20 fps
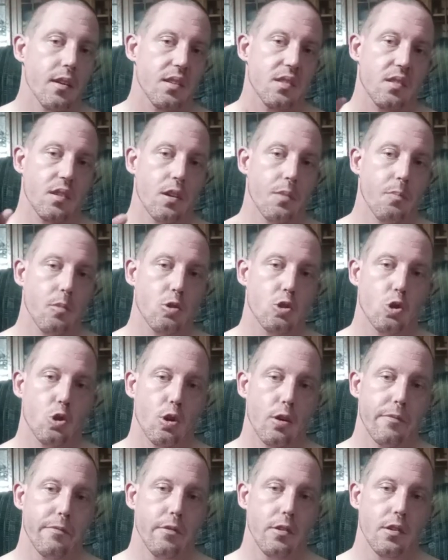Seth
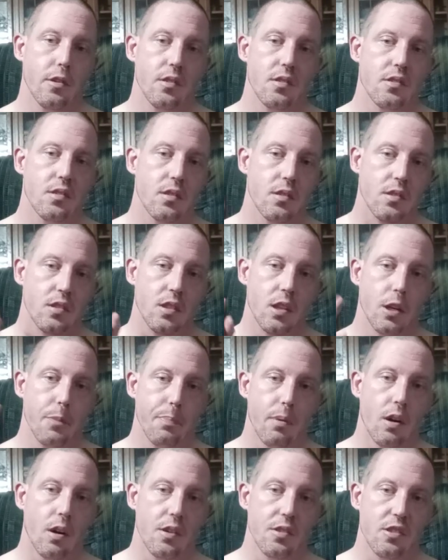Martial Arts Fitness, stay
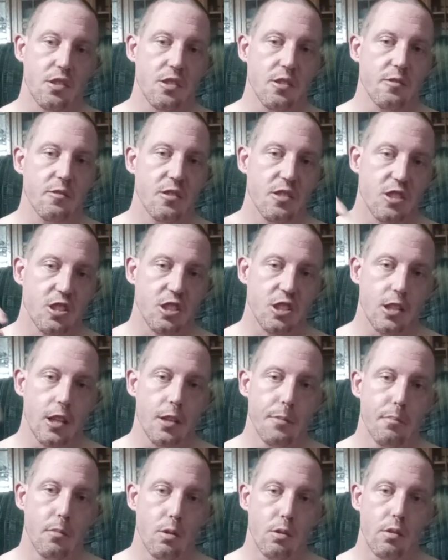positive,
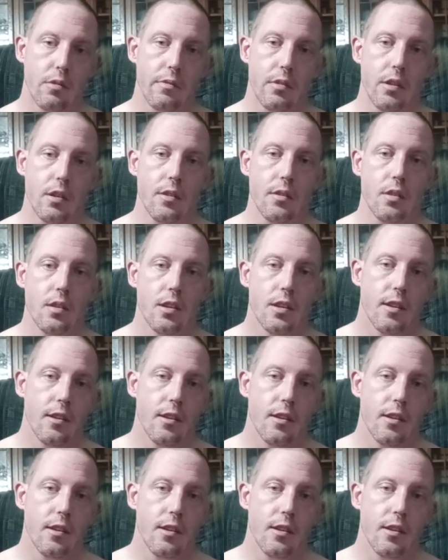stay motivated,